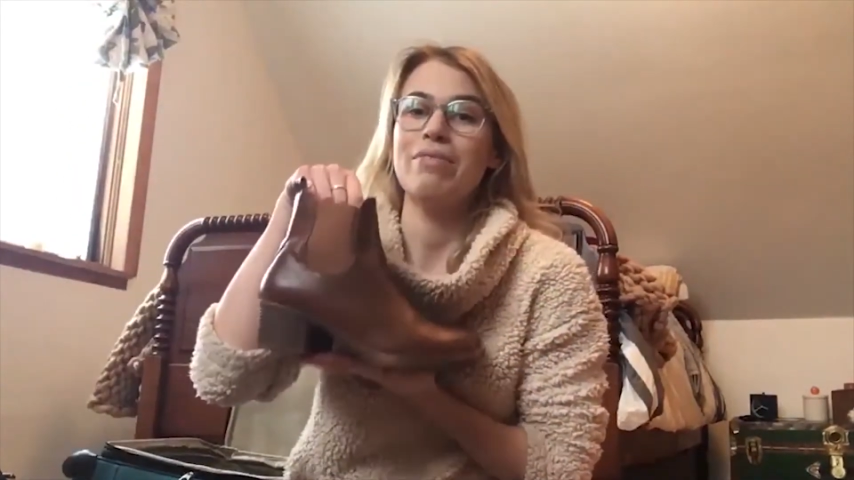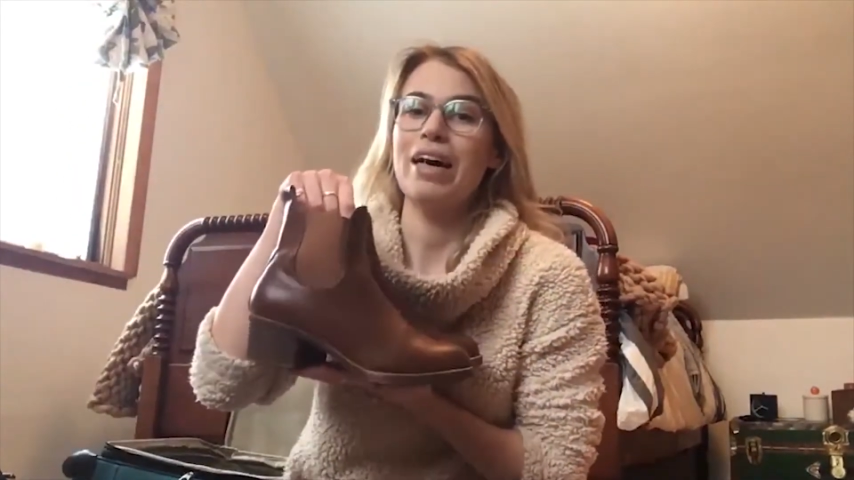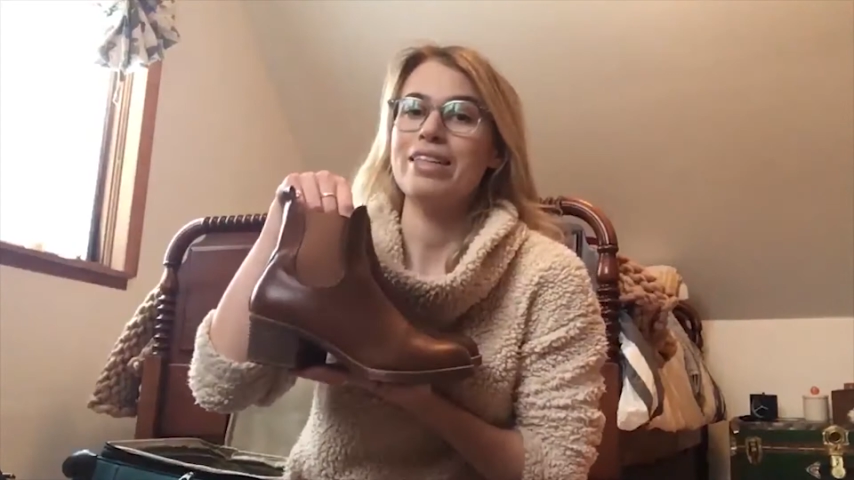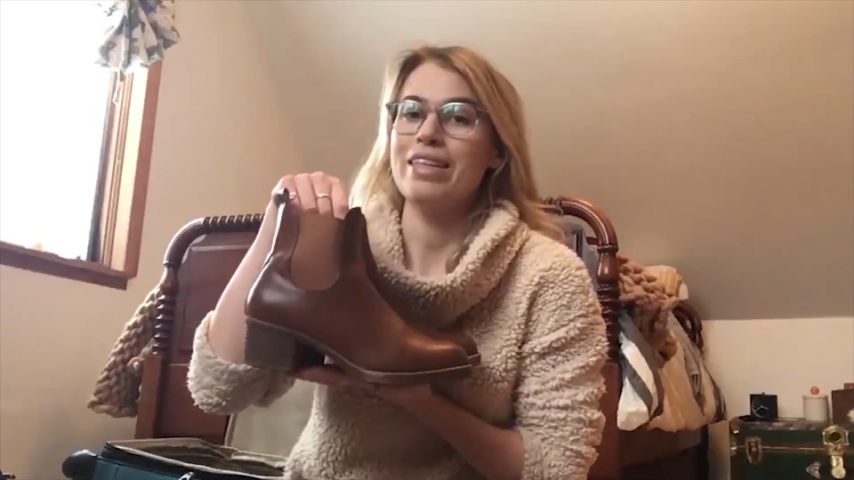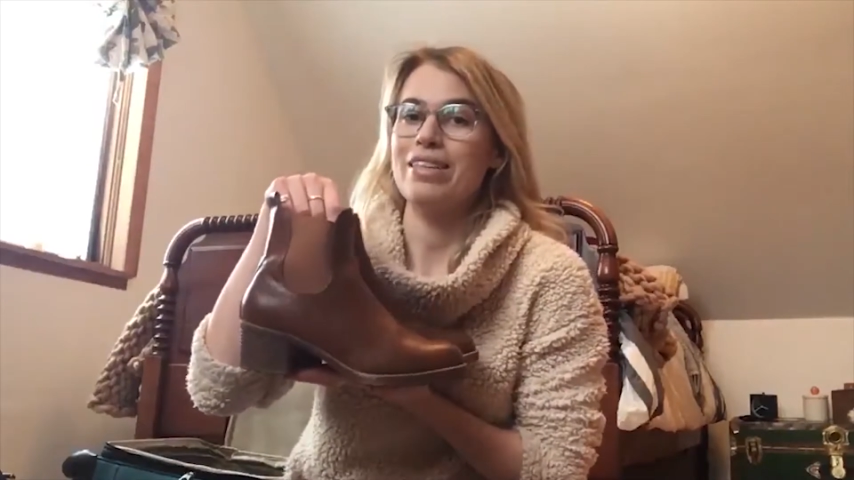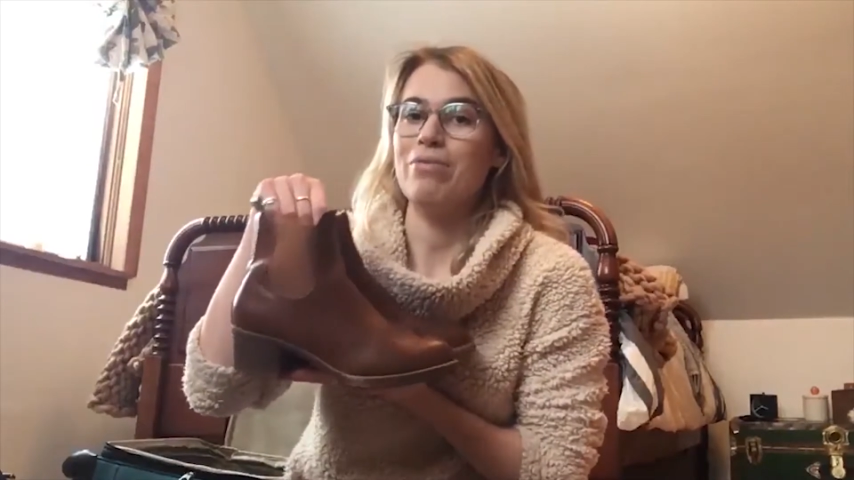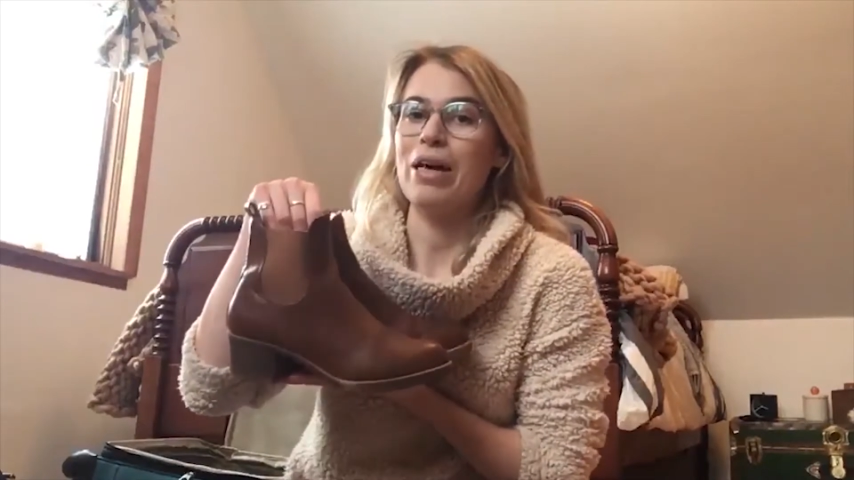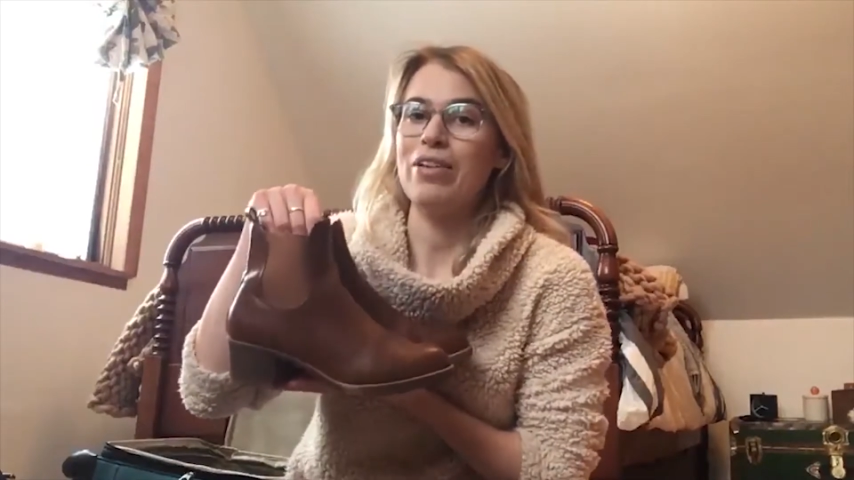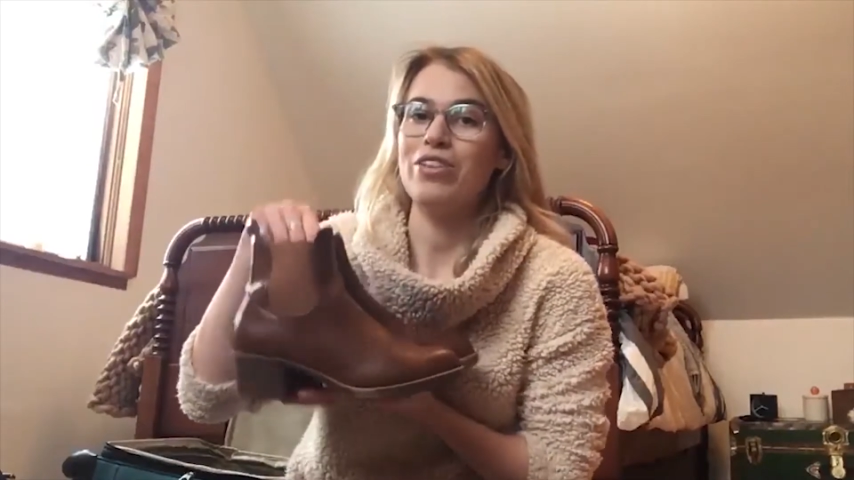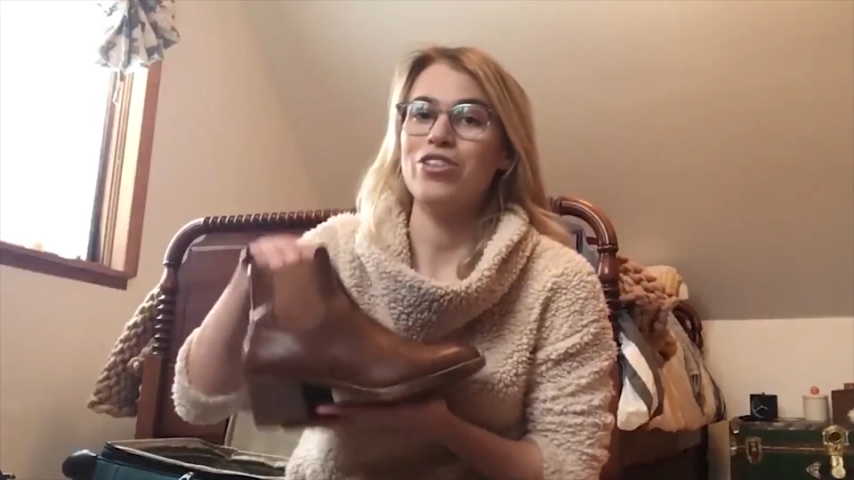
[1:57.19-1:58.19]
I tend to
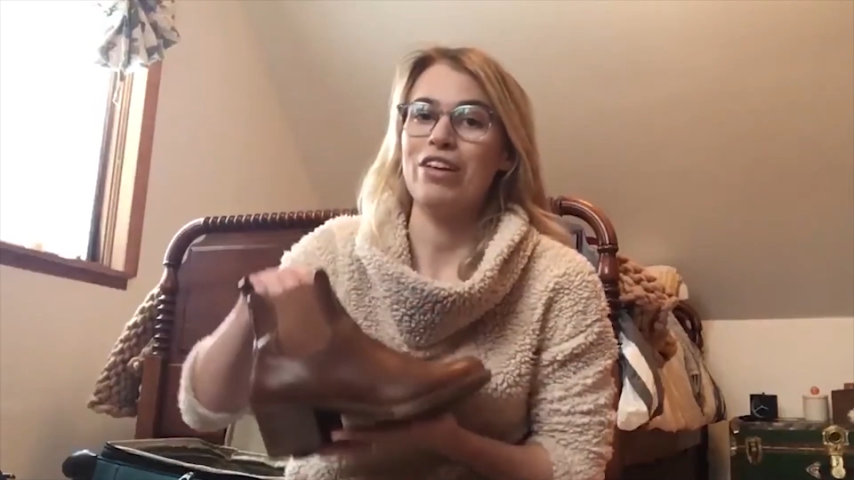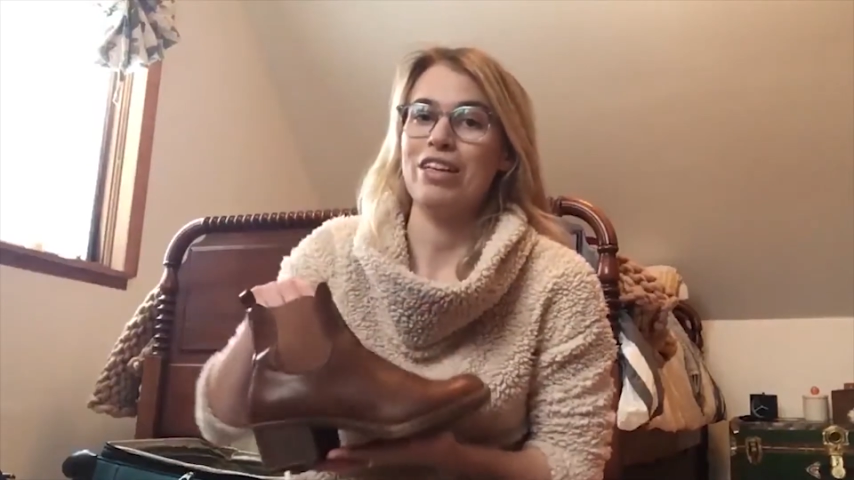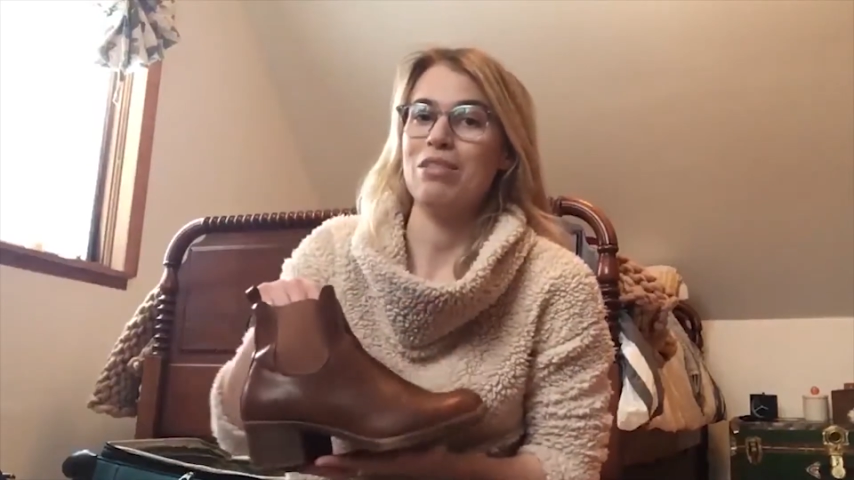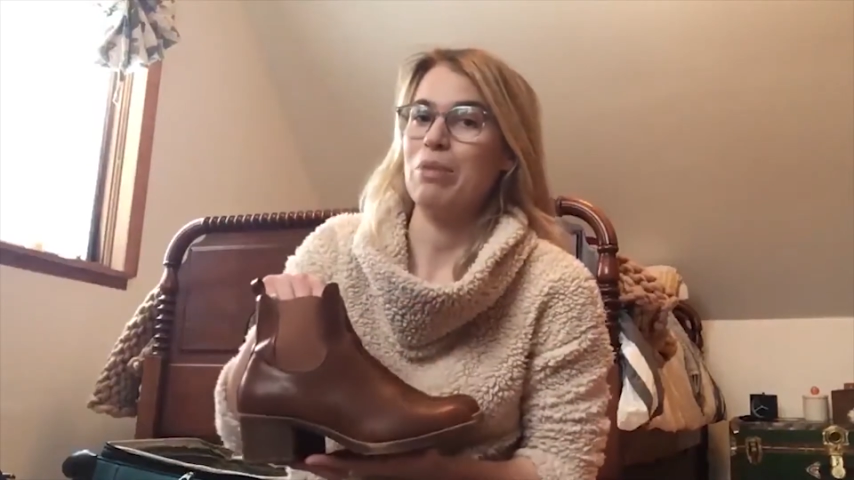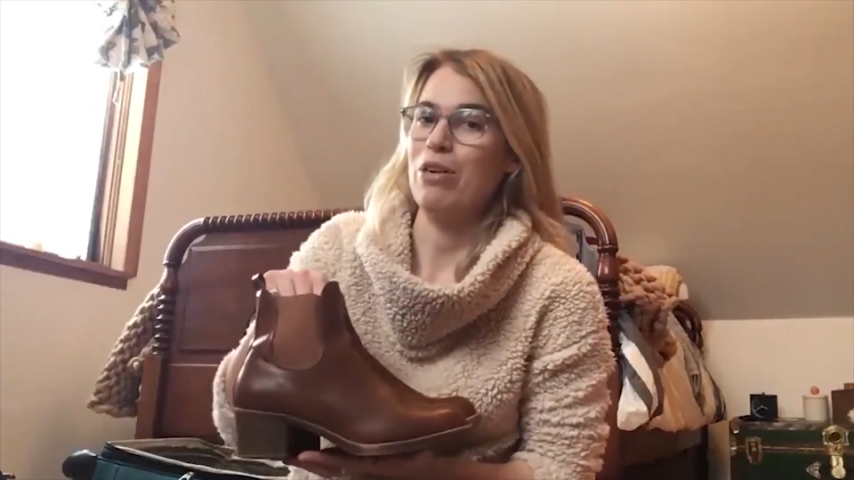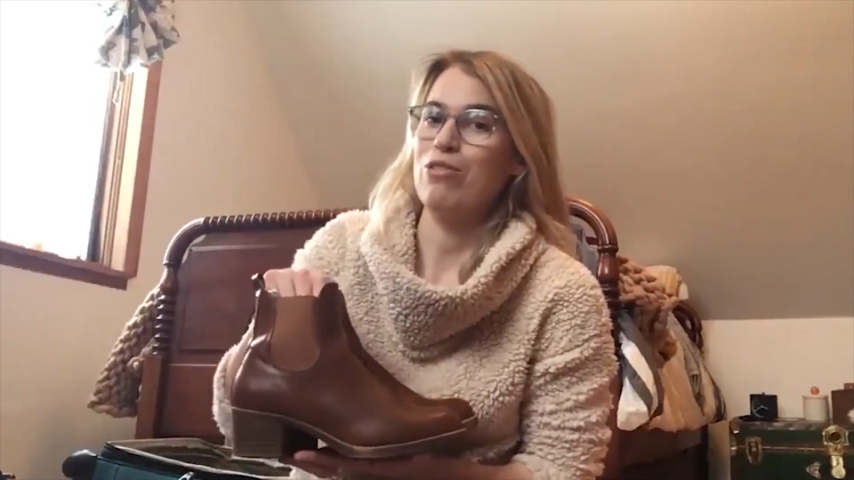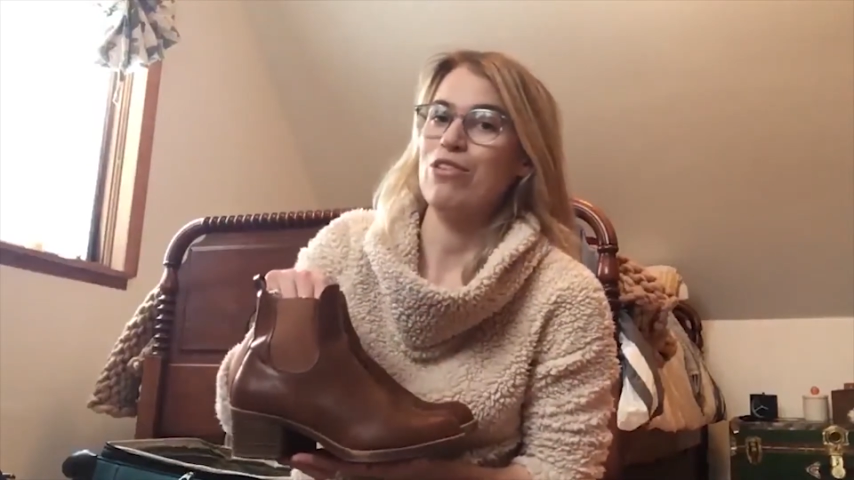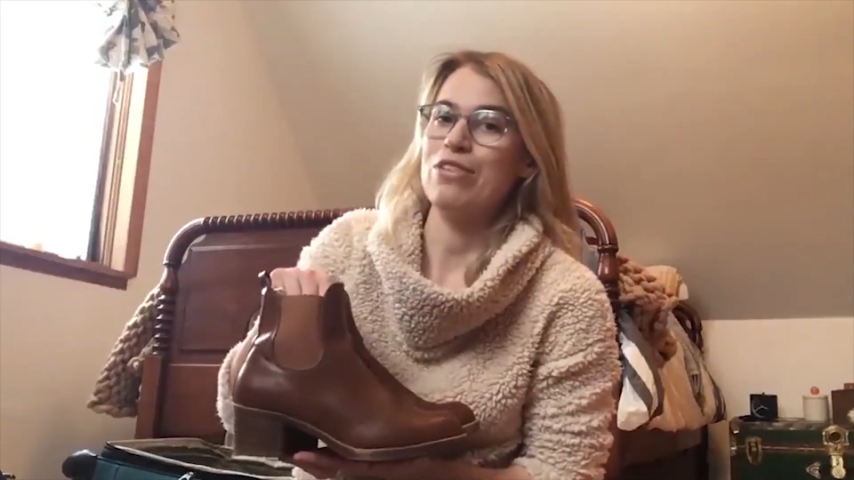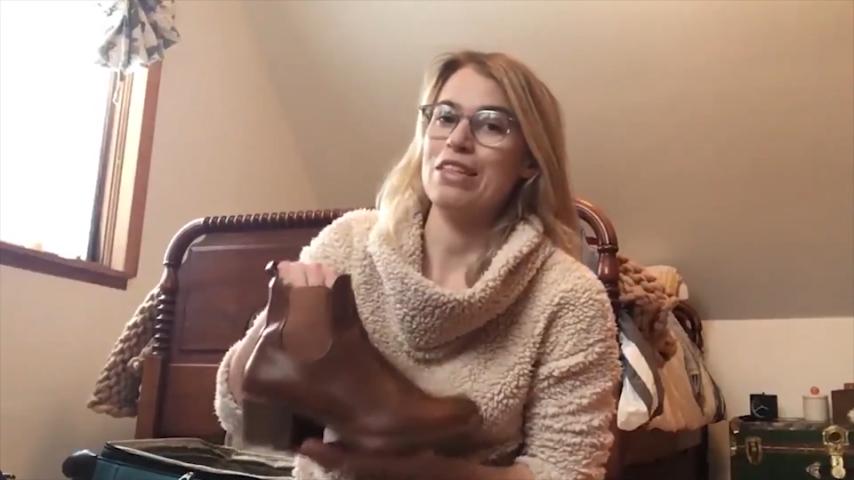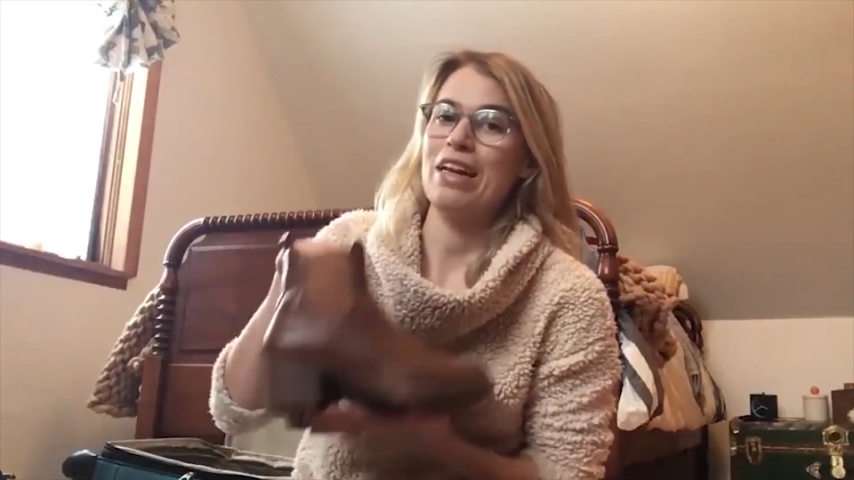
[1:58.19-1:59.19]
wear the chunkiest pair of
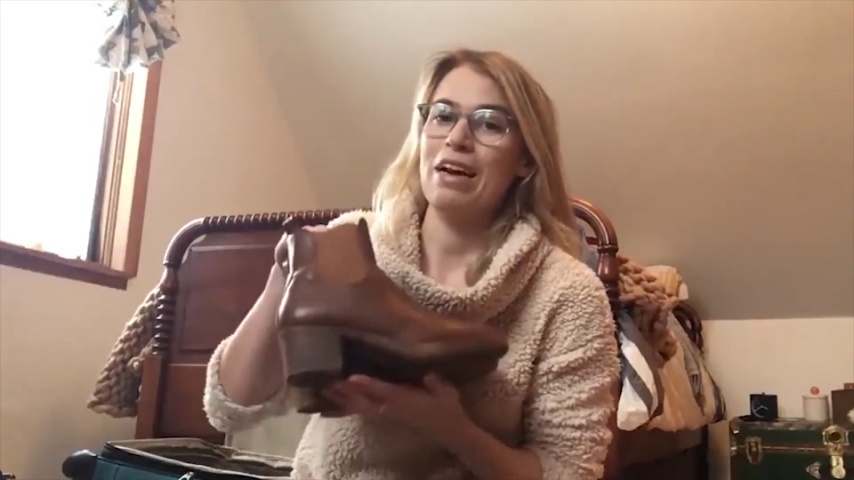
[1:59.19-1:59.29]
shoes that